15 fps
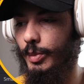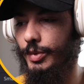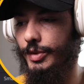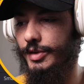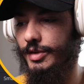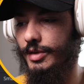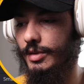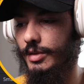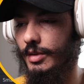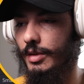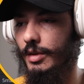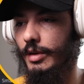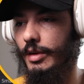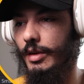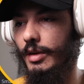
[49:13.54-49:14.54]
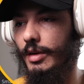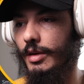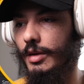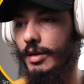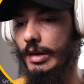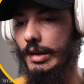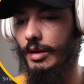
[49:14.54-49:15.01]
put
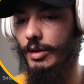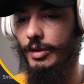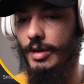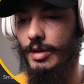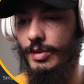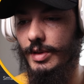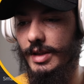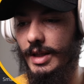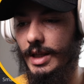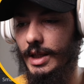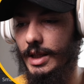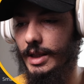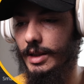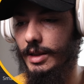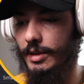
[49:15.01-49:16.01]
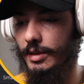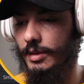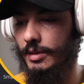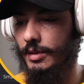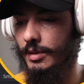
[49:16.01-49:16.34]
logos here.